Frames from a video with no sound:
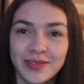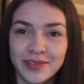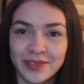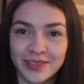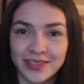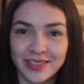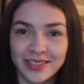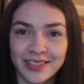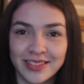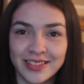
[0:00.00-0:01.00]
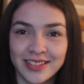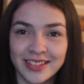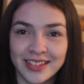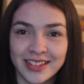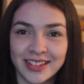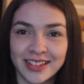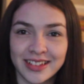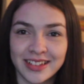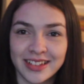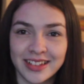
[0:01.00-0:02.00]

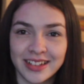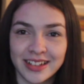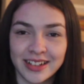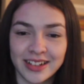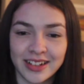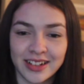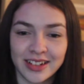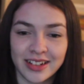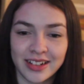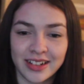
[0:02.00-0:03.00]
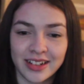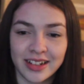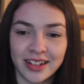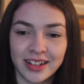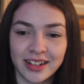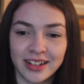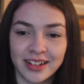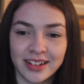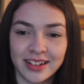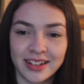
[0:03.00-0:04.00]

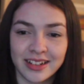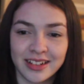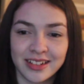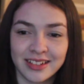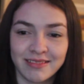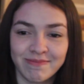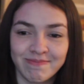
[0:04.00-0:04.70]
This person isn't speaking.